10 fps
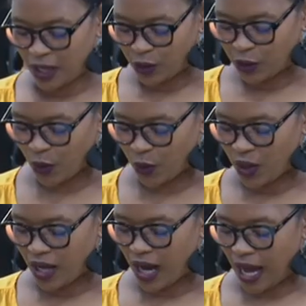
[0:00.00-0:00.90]
so
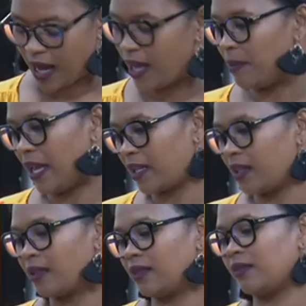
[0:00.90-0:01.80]
I'm
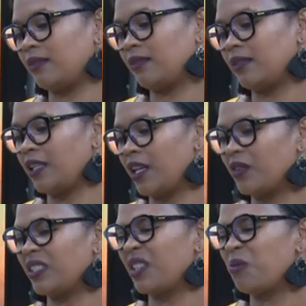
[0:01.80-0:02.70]
lacking this
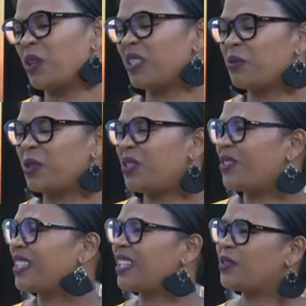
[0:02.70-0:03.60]
integrity. What would you
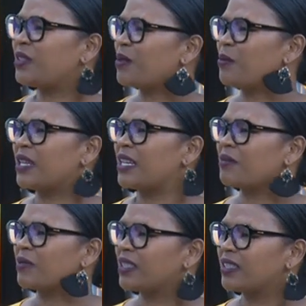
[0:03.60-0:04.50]
say to someone like me?